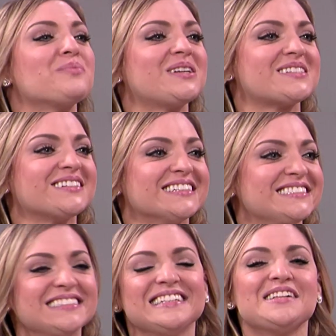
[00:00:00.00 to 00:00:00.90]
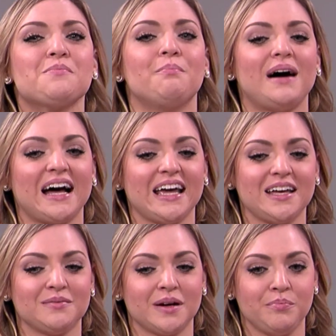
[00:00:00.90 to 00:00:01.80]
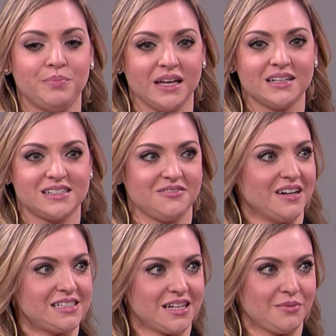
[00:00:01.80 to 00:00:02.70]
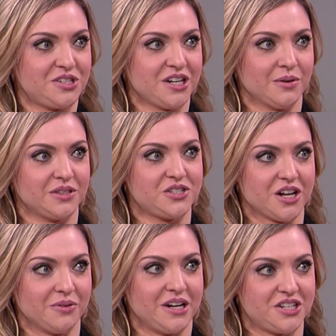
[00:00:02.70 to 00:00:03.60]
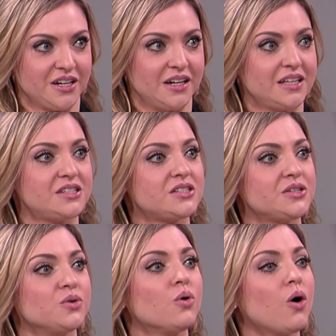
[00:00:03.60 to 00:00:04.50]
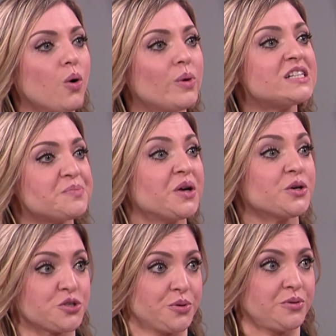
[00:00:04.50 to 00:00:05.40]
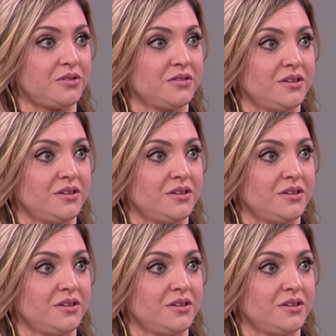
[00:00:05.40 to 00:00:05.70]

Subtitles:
But it's good. My biggest advice that I would share with this generation is to always speak your truth.